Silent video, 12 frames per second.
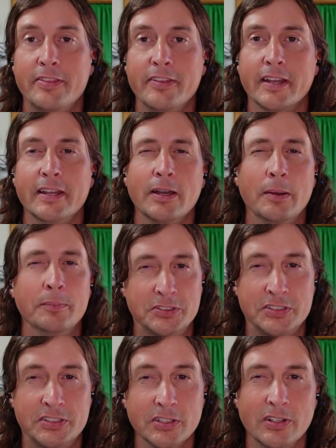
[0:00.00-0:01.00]
I think I'm
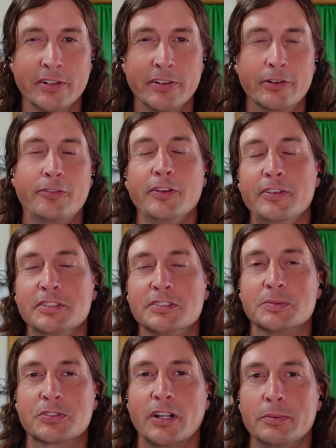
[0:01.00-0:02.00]
still under 50
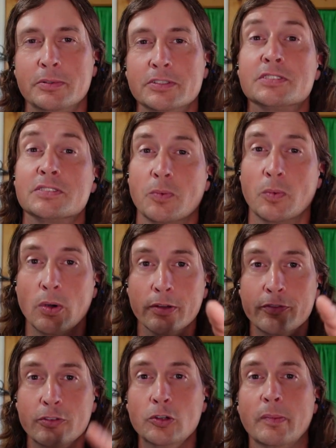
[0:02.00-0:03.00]
subscribers.
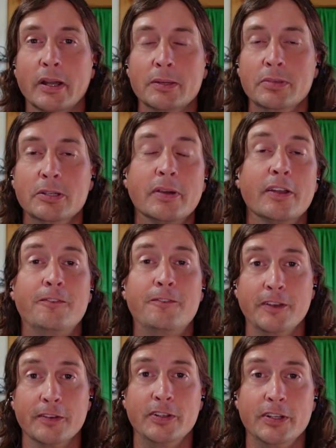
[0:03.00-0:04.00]
One of you might be my
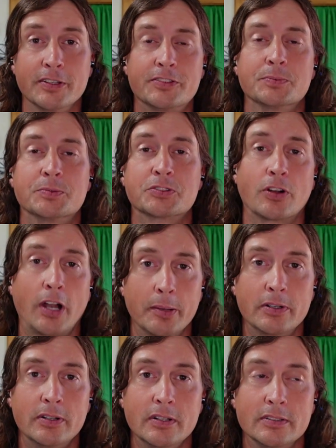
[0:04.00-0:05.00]
50th
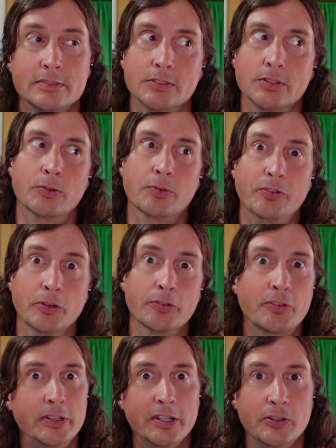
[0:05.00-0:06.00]
subscriber, so feel
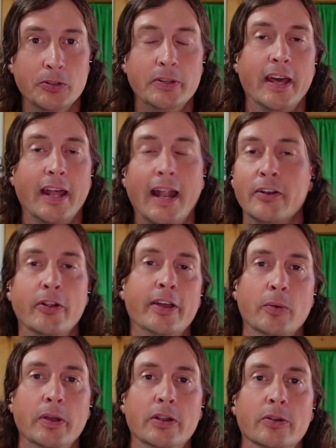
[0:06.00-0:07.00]
free to do that. I don't
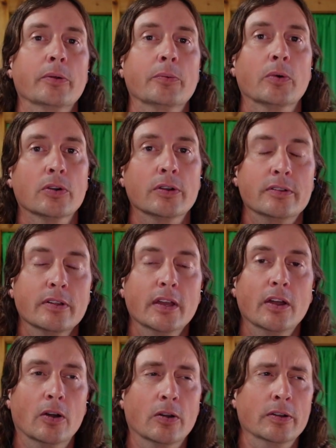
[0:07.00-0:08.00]
have a way to reward
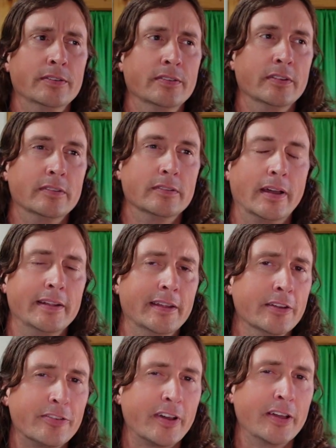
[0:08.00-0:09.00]
or even
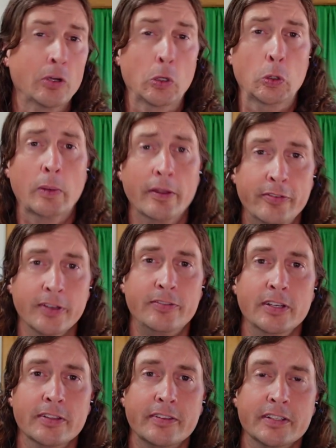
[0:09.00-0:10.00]
identify who my
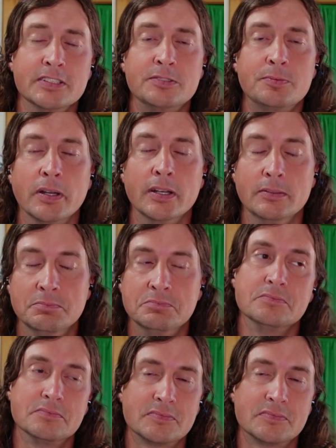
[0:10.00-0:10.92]
50th is, but